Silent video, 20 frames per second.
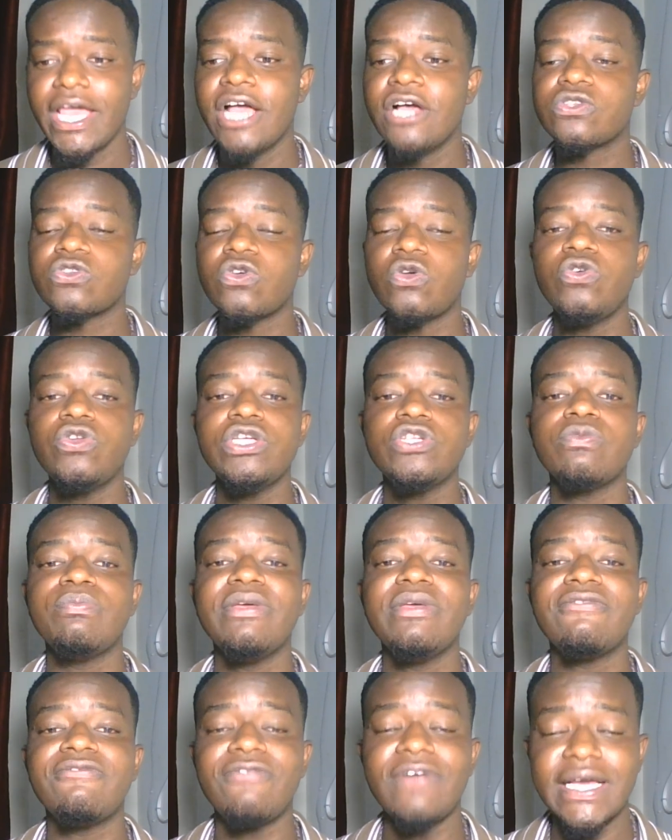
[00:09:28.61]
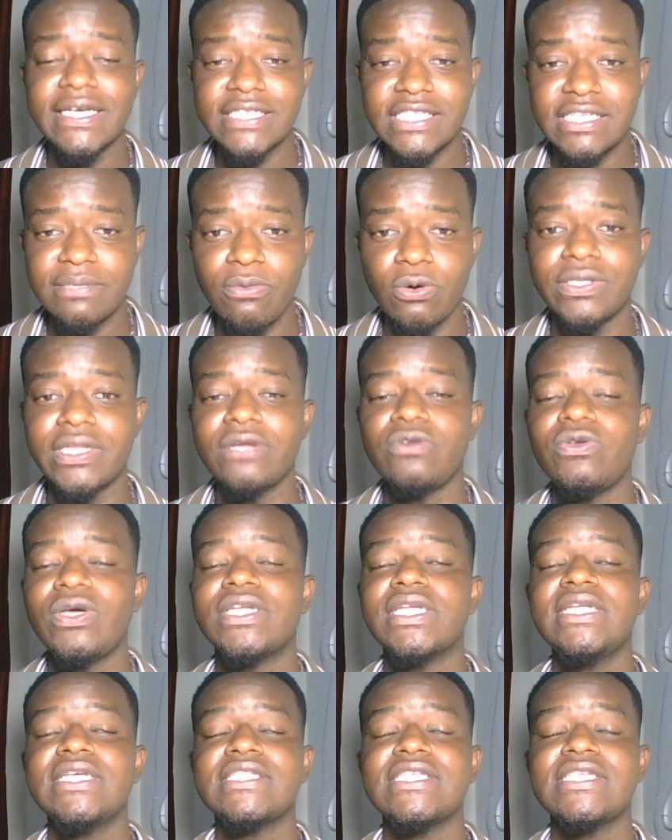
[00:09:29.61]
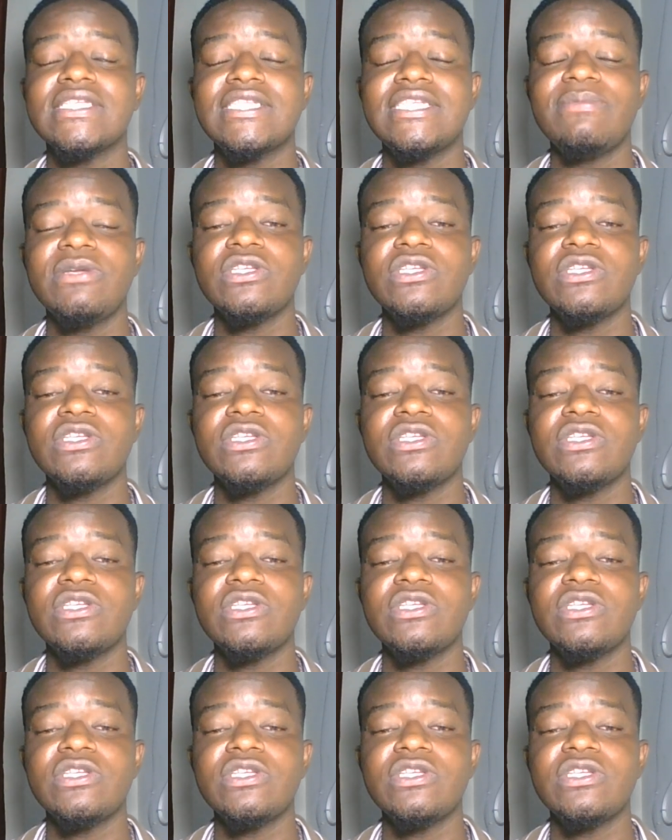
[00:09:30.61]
So you need to be flexible. Your trading system